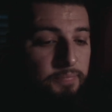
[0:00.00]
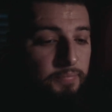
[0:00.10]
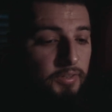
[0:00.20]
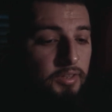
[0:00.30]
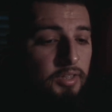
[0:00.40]

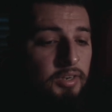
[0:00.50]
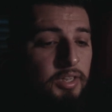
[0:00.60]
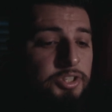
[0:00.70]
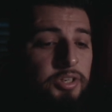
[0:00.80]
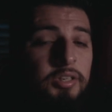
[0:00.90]
Okay,
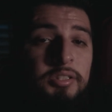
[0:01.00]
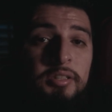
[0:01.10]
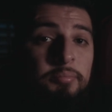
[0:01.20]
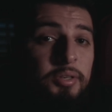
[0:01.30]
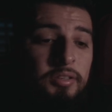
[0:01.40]
next shot is
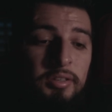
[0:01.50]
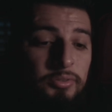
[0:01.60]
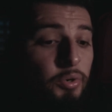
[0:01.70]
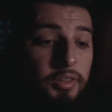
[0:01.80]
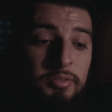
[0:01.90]

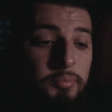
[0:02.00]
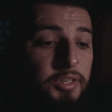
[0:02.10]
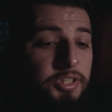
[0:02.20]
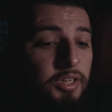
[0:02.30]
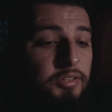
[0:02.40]
one of these
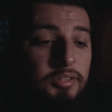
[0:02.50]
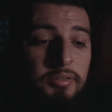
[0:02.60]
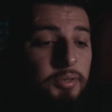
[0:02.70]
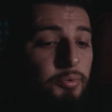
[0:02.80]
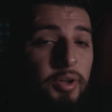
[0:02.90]
money shots.
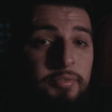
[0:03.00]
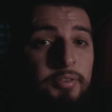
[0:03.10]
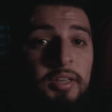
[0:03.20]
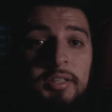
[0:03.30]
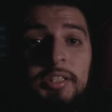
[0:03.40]
My wife,
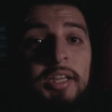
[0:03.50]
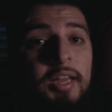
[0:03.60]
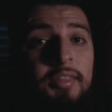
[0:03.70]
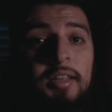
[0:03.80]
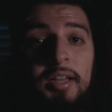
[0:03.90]
again, she
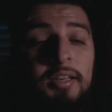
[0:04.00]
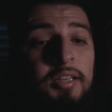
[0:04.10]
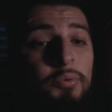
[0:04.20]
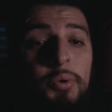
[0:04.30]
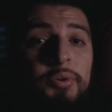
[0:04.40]
had that
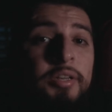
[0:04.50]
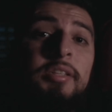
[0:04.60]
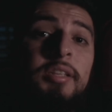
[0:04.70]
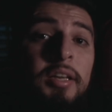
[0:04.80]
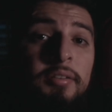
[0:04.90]
idea. We were
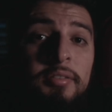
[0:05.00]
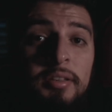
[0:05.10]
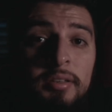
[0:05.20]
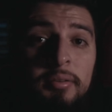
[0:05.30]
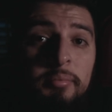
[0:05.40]
inside of
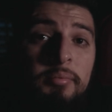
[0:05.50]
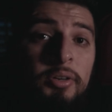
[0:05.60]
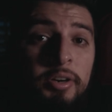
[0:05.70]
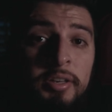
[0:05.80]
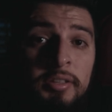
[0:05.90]
the
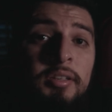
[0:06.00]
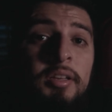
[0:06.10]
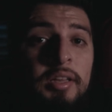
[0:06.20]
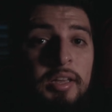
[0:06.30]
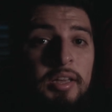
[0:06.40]
garden,
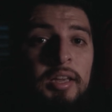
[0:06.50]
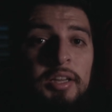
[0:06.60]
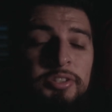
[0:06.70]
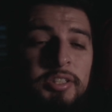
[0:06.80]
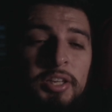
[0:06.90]

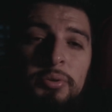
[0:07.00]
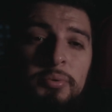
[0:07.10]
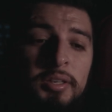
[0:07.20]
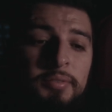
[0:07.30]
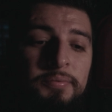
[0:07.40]
and she was like, you know
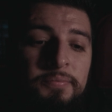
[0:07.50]
what,